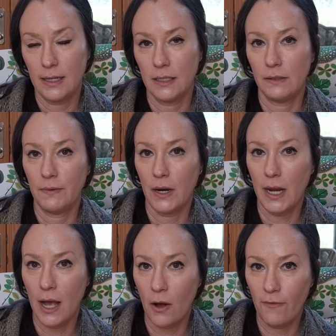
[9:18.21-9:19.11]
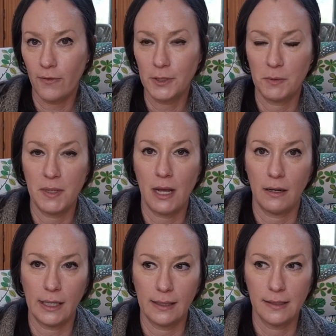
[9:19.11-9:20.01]
it is very helpful to be
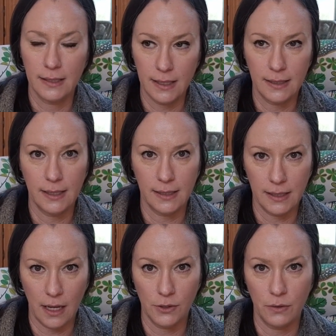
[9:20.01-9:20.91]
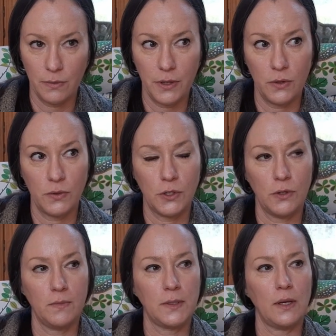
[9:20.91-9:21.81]
on a consistent schedule with YouTube.